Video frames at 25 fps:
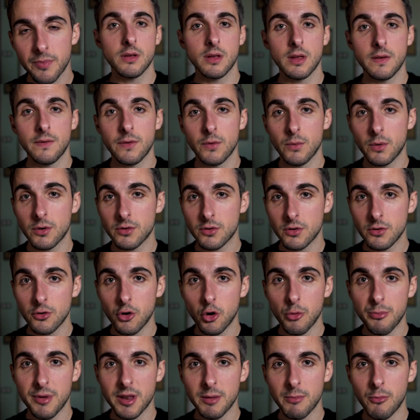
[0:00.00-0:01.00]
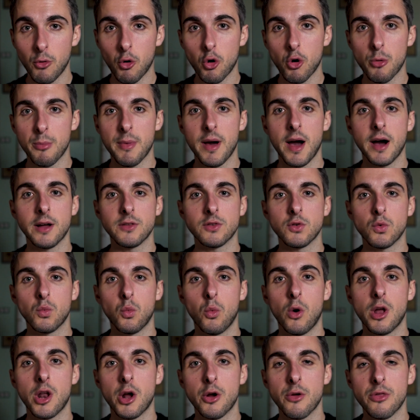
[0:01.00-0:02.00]
If you want to know a bit more about
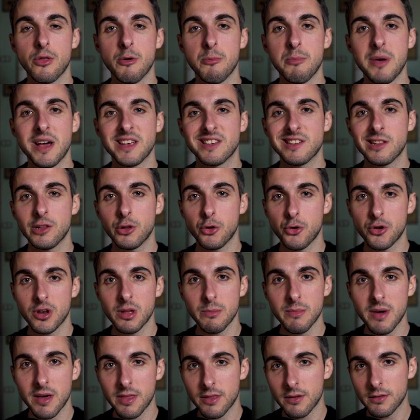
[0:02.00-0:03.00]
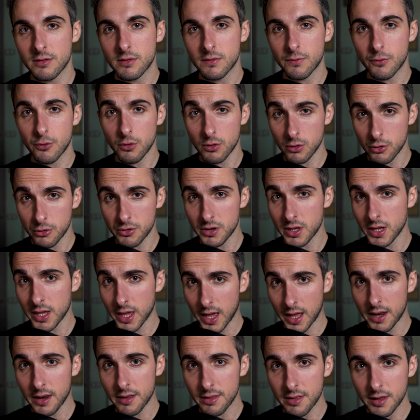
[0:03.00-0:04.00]
what are the best learning methods for learning
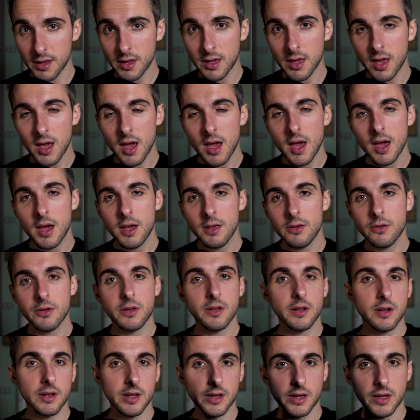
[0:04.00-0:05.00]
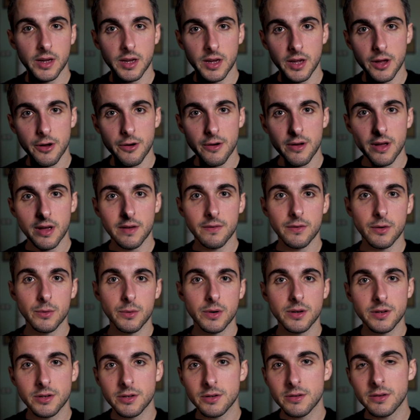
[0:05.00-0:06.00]
anything, you can click here if you
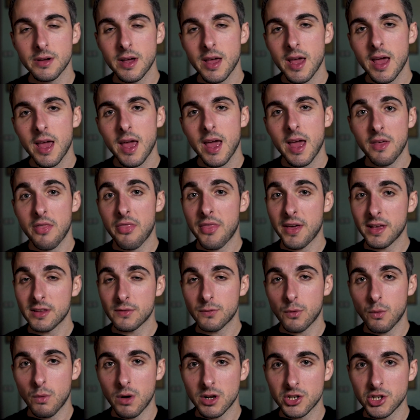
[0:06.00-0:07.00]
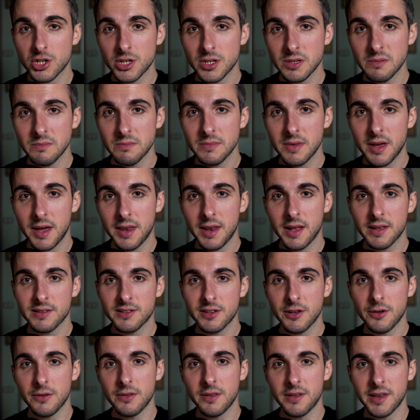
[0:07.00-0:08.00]
want to. Thanks for watching, and I'll see you in the